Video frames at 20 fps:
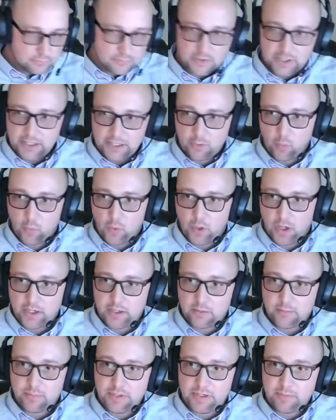like,
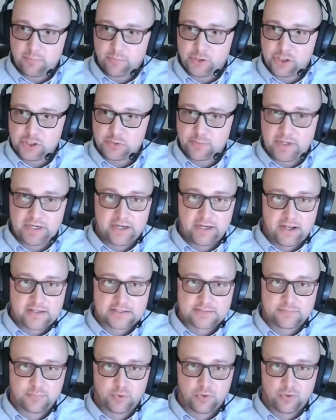wannabe preach my
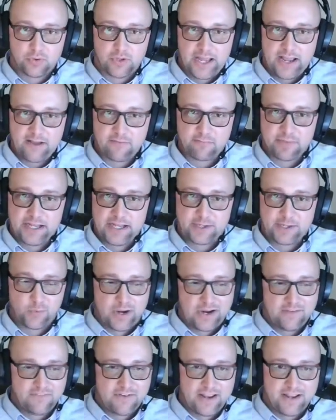gospel, half black and
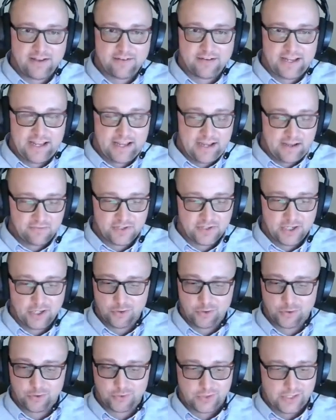white, half
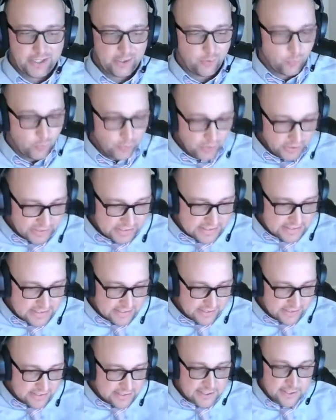color. Like, what is
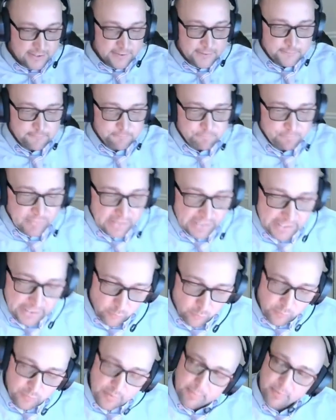this?
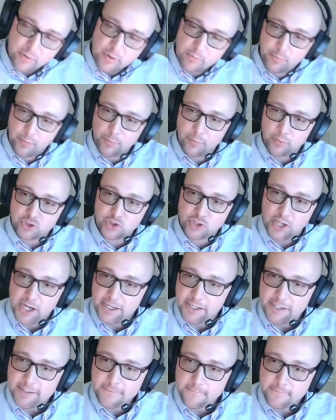And remember the purple
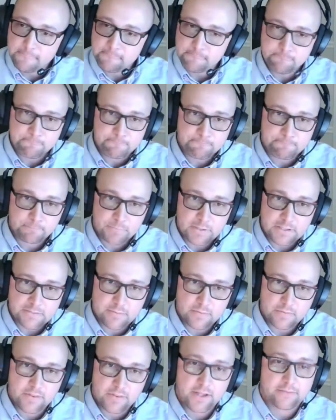dragon? You guys
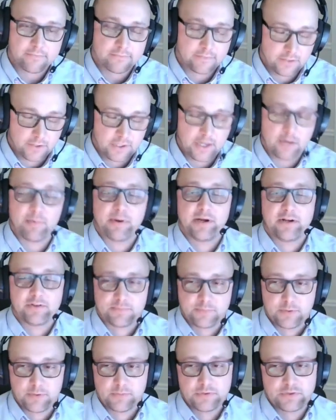remember that? Yeah, everybody knows
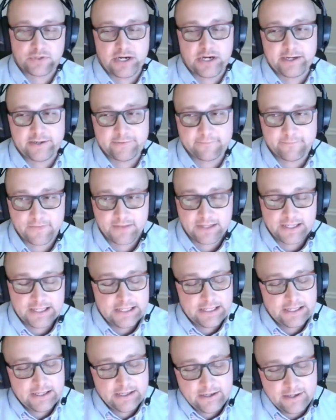purple dragon.
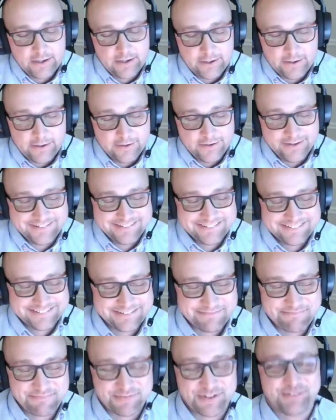
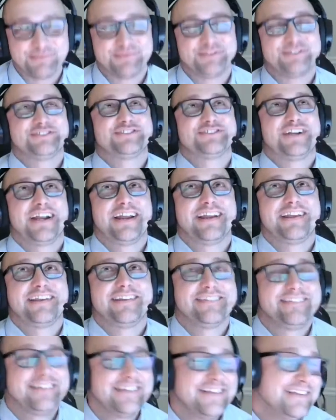Purple
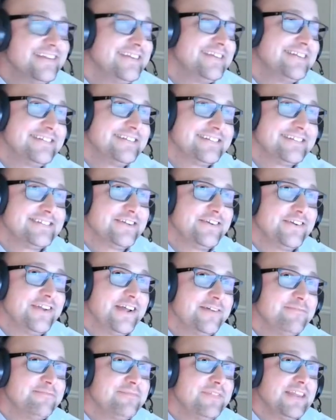dragon. So
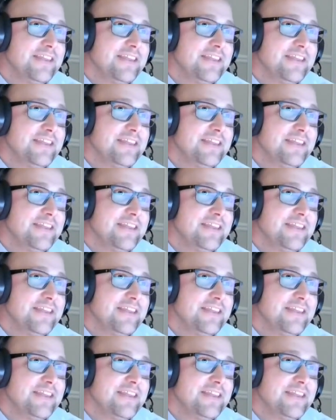dumb.